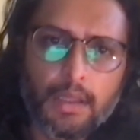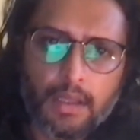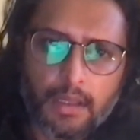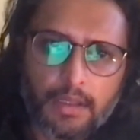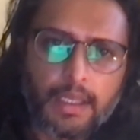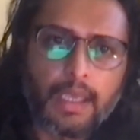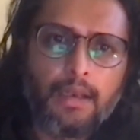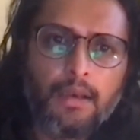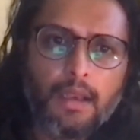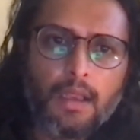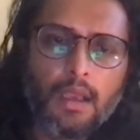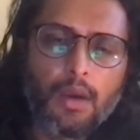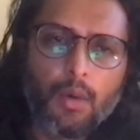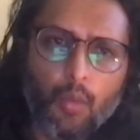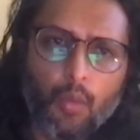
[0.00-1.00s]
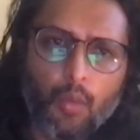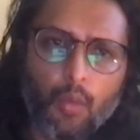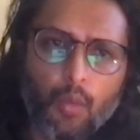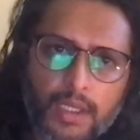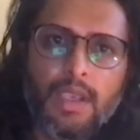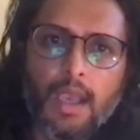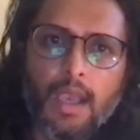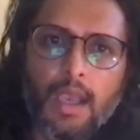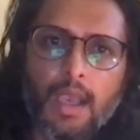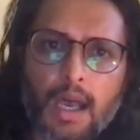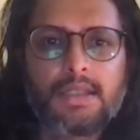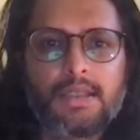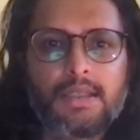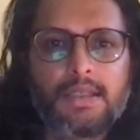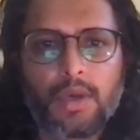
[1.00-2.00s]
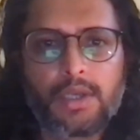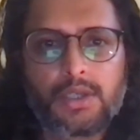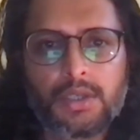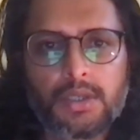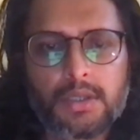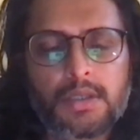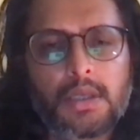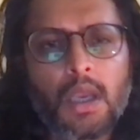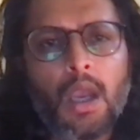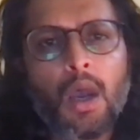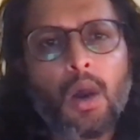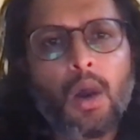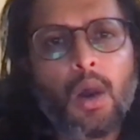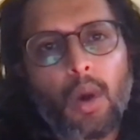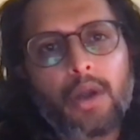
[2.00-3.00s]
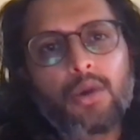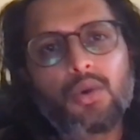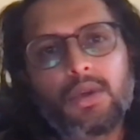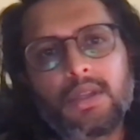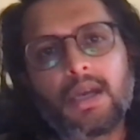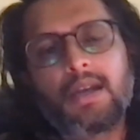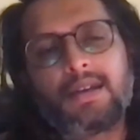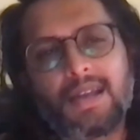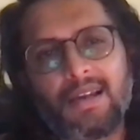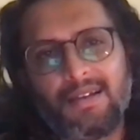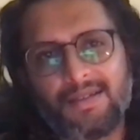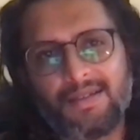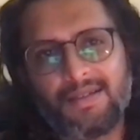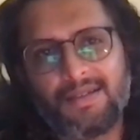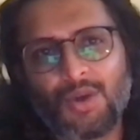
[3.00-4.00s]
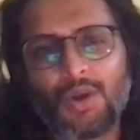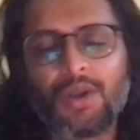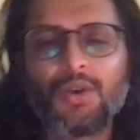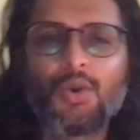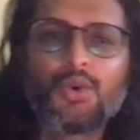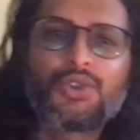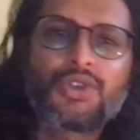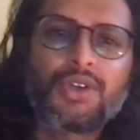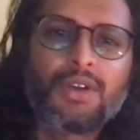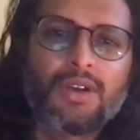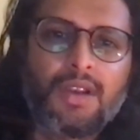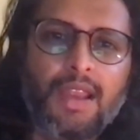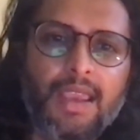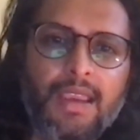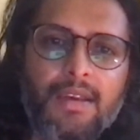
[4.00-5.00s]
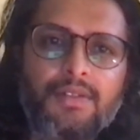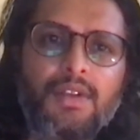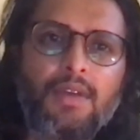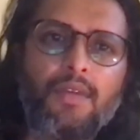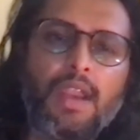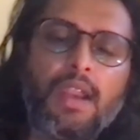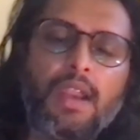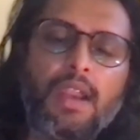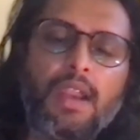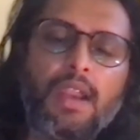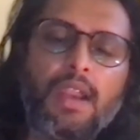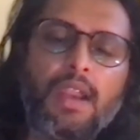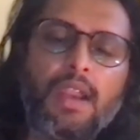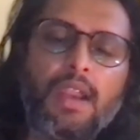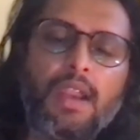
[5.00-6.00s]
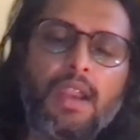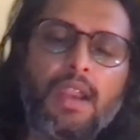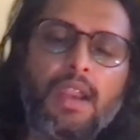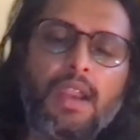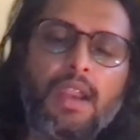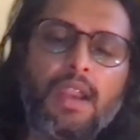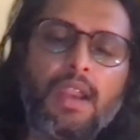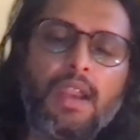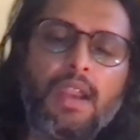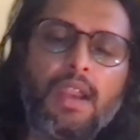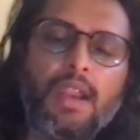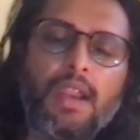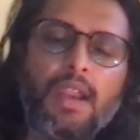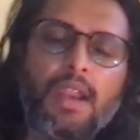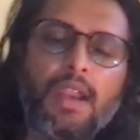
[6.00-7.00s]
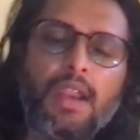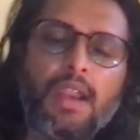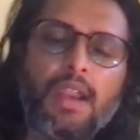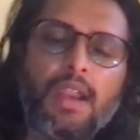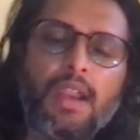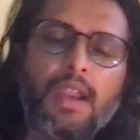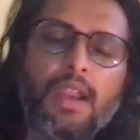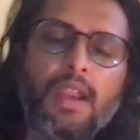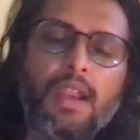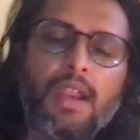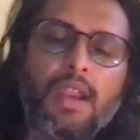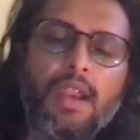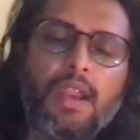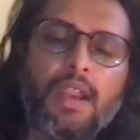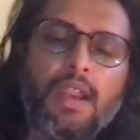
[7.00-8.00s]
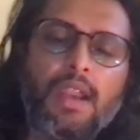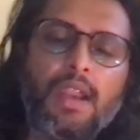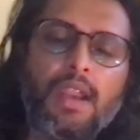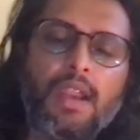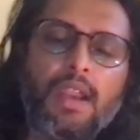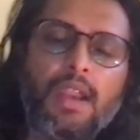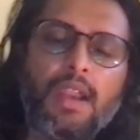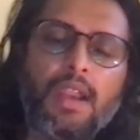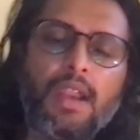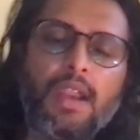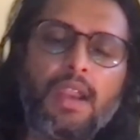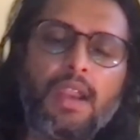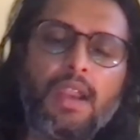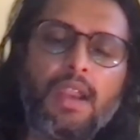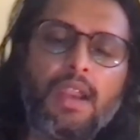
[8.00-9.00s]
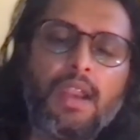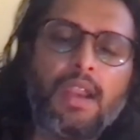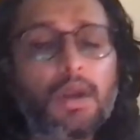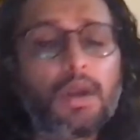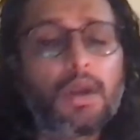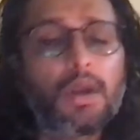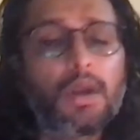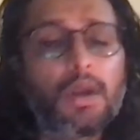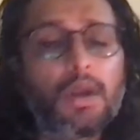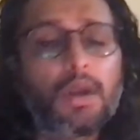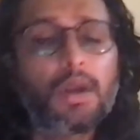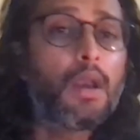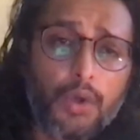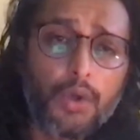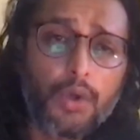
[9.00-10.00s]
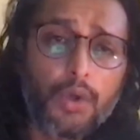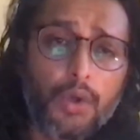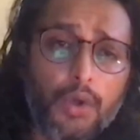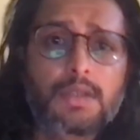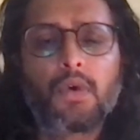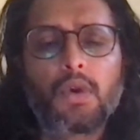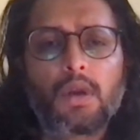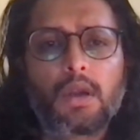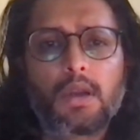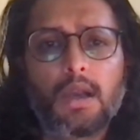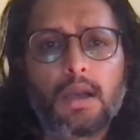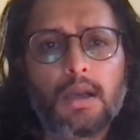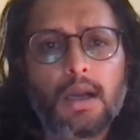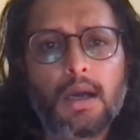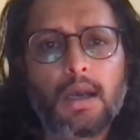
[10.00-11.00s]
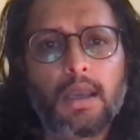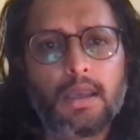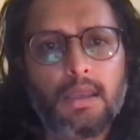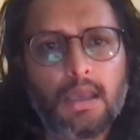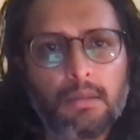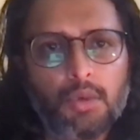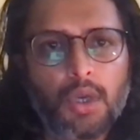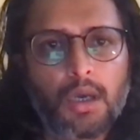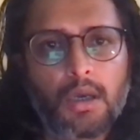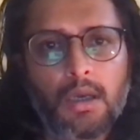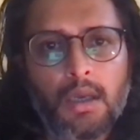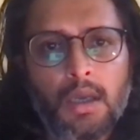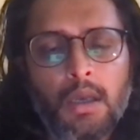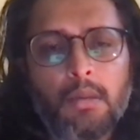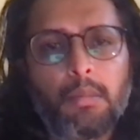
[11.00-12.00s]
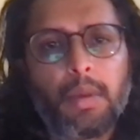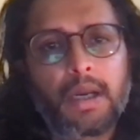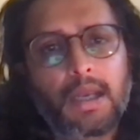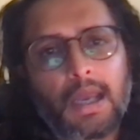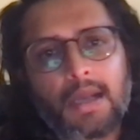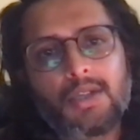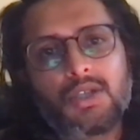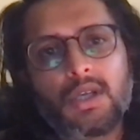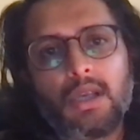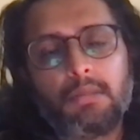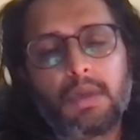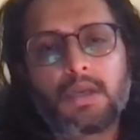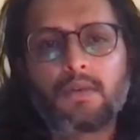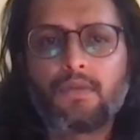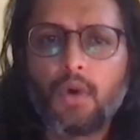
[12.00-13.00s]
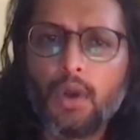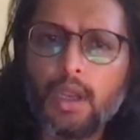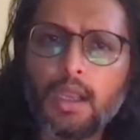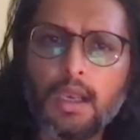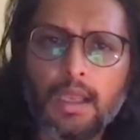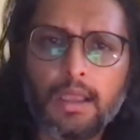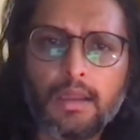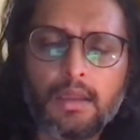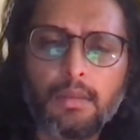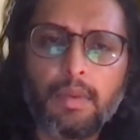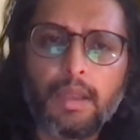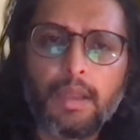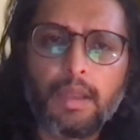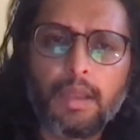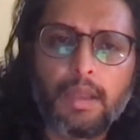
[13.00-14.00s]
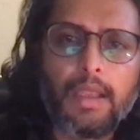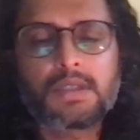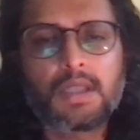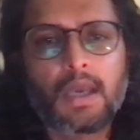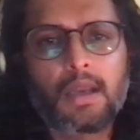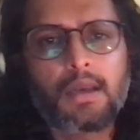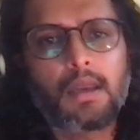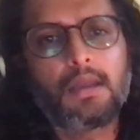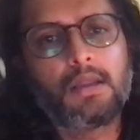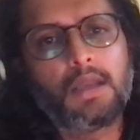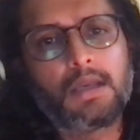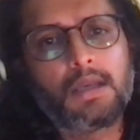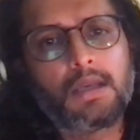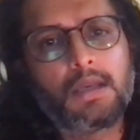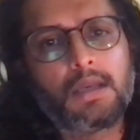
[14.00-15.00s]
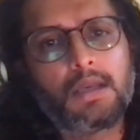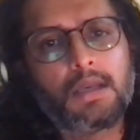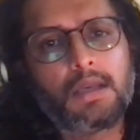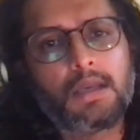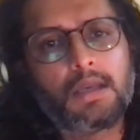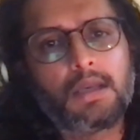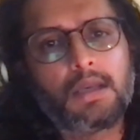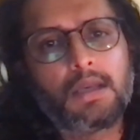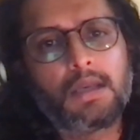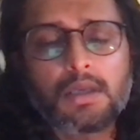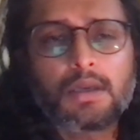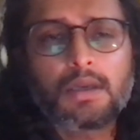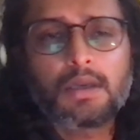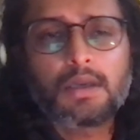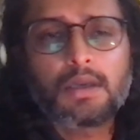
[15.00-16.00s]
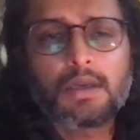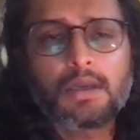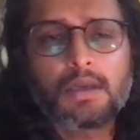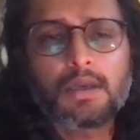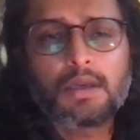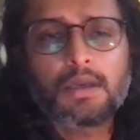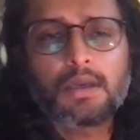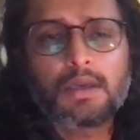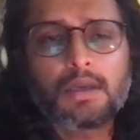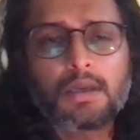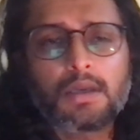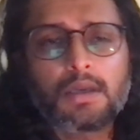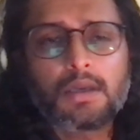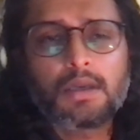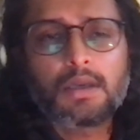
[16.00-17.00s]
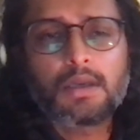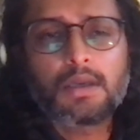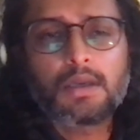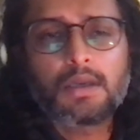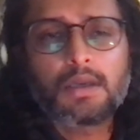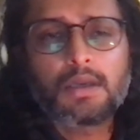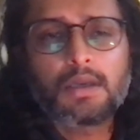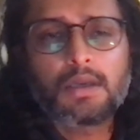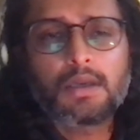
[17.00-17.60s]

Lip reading: Then, once we ask these questions, what could that tell us on a notion like Triveni, which is a notion about Prayag, right? Prayag being a meeting ground not just for Ganga and Yamuna, but actually metaphorically, the belief is that it is a meeting ground for the third river, Saraswati.